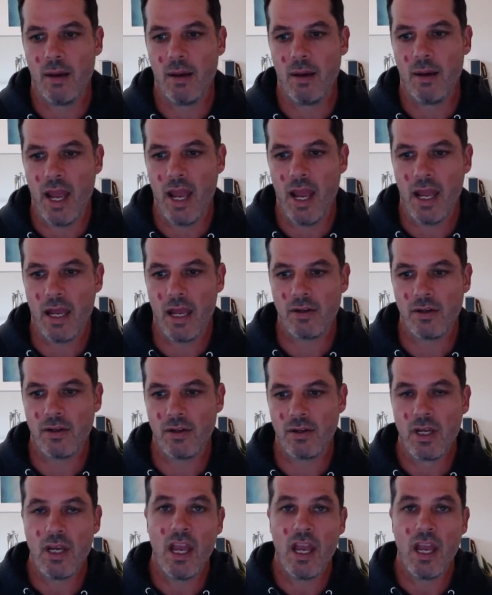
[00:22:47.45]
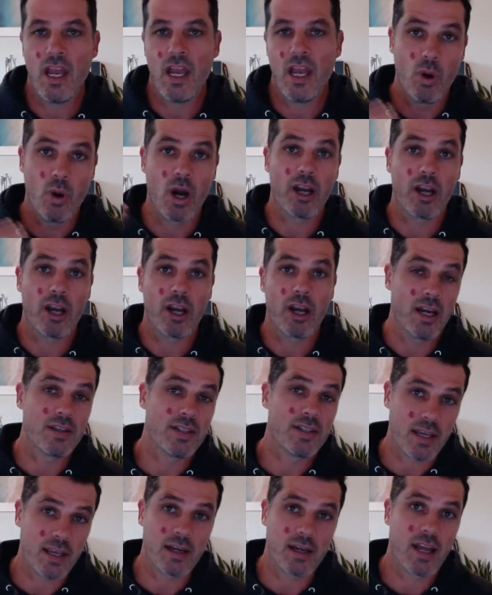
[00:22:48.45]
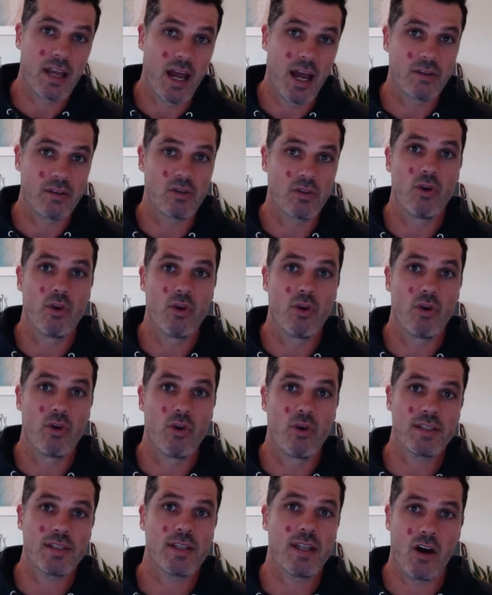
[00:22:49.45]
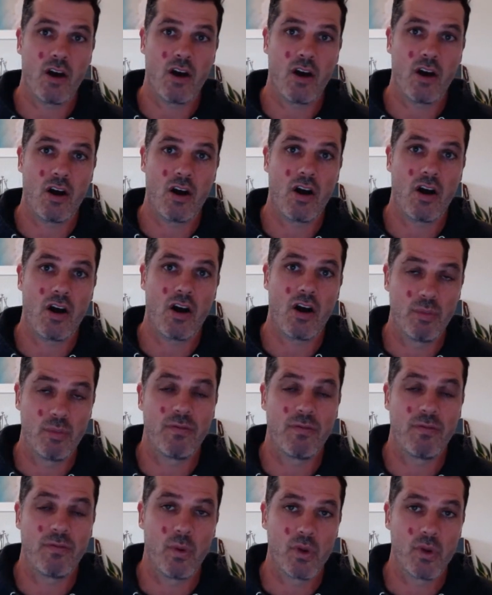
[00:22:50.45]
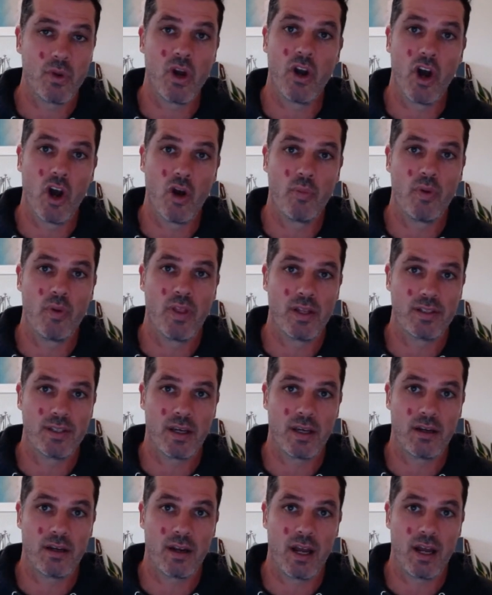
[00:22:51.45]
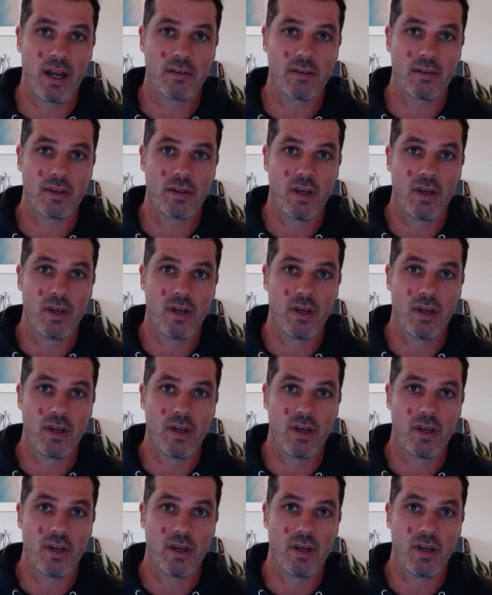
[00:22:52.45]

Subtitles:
And if you are going to get a second account, request that of Amazon before you go and open that second account.